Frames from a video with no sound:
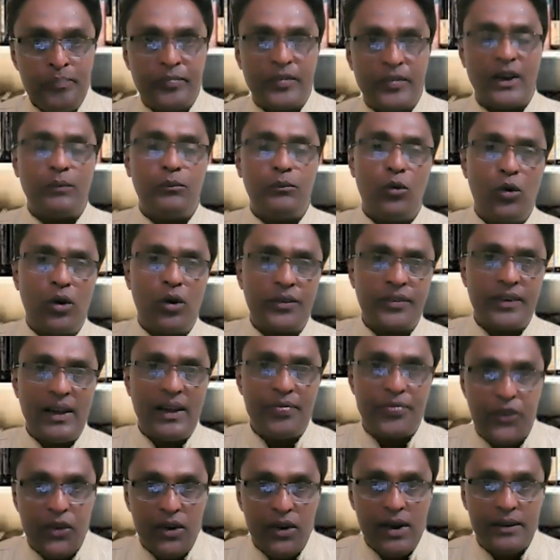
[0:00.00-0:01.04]
there are more
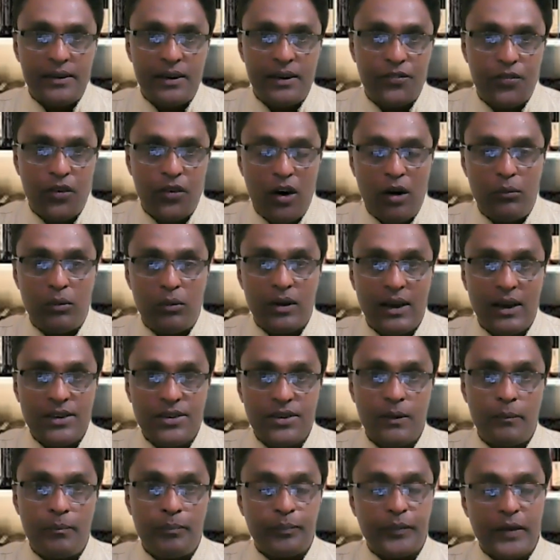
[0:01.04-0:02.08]
than 300
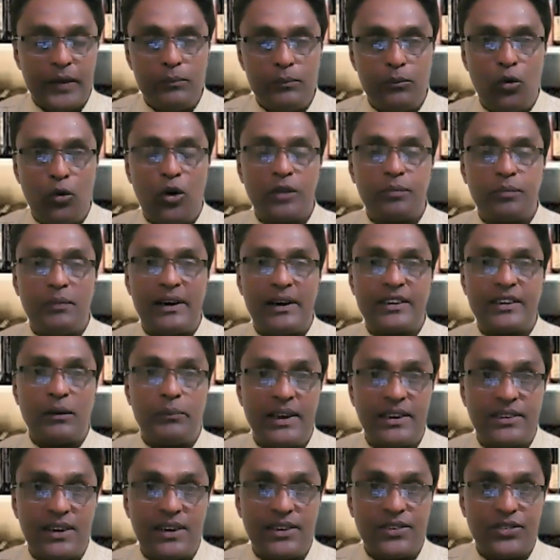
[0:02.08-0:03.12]
formulas in both
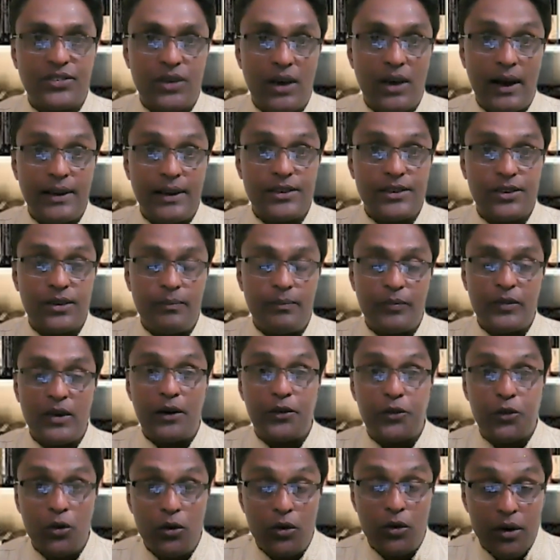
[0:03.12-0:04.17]
mathematics and science. You
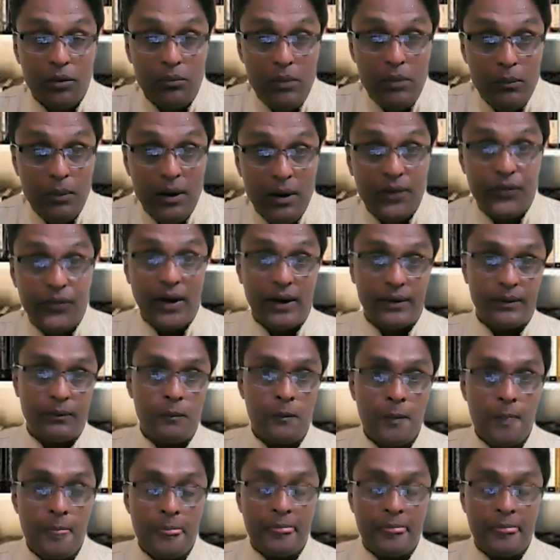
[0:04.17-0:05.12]
have to remember that.